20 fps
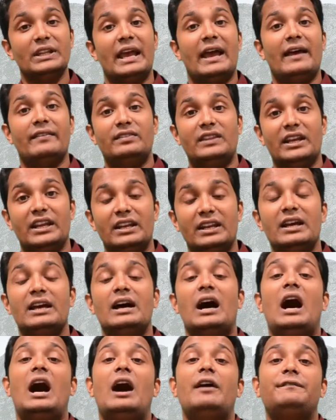and then
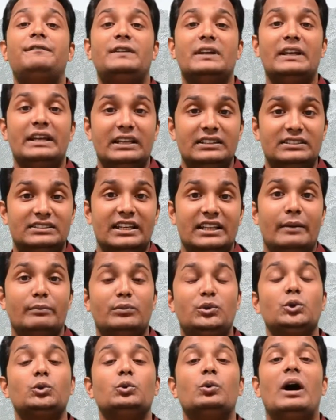after exam
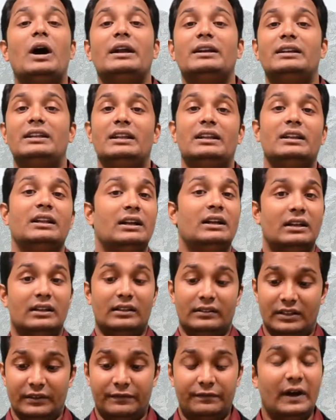2 until
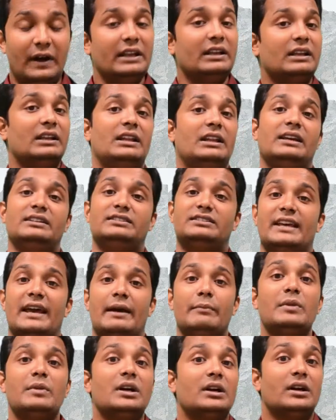the final
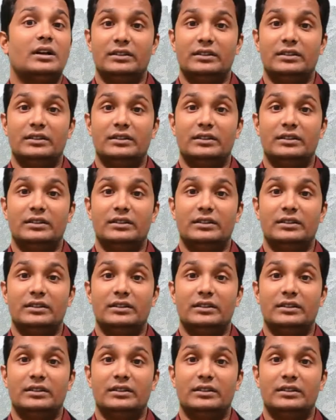exam,